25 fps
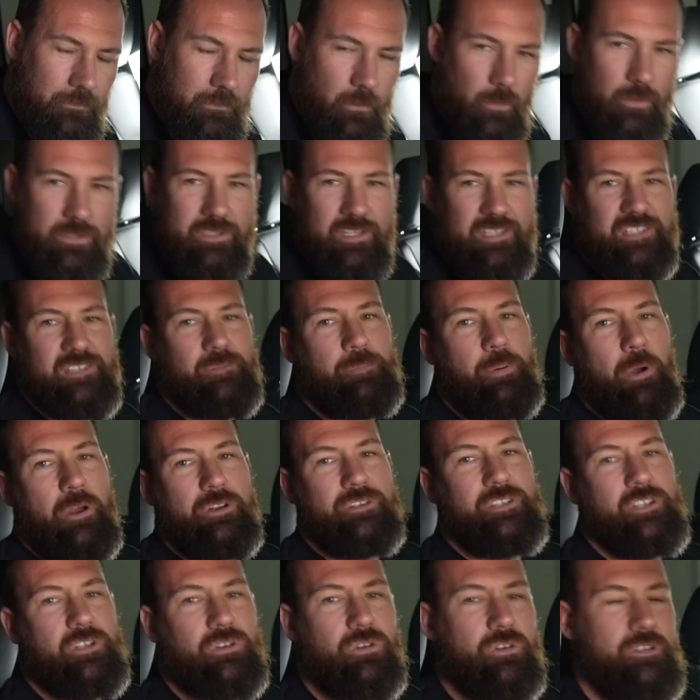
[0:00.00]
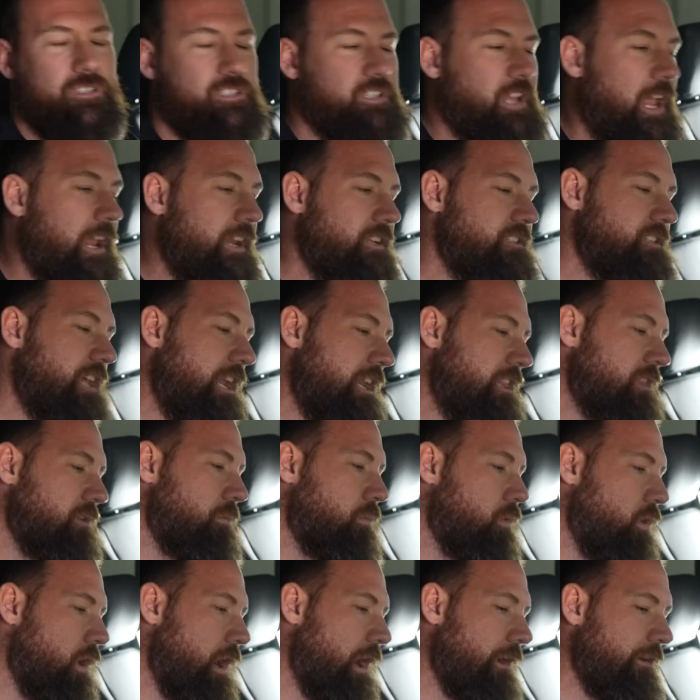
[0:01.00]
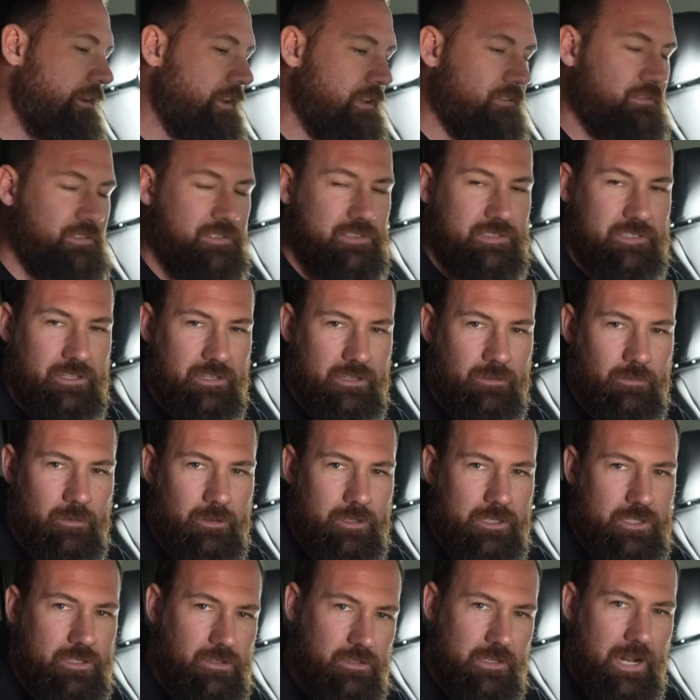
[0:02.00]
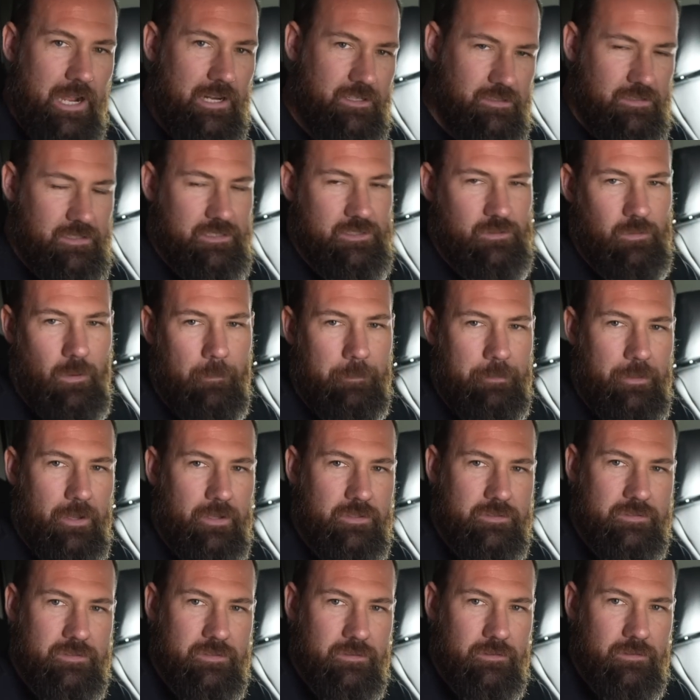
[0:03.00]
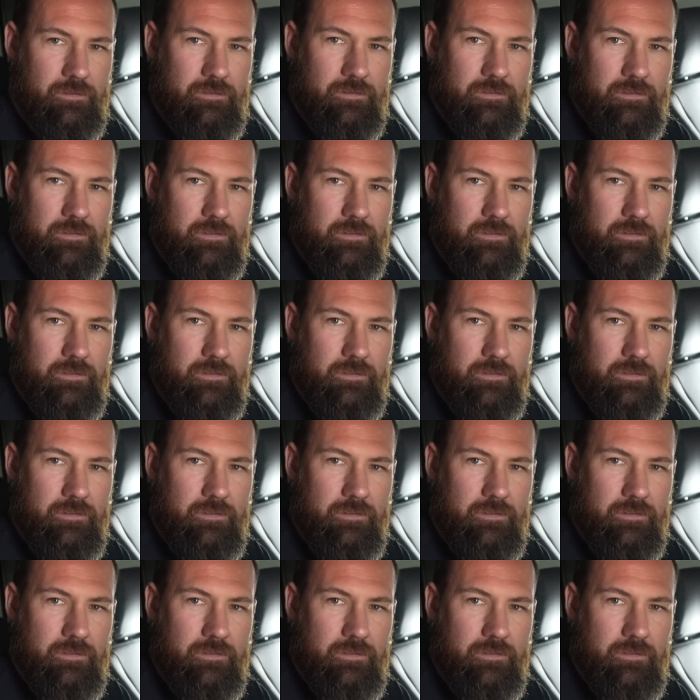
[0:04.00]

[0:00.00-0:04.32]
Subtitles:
Which I suppose you could change that in the wiring of the steering wheel. You could actually swap those two.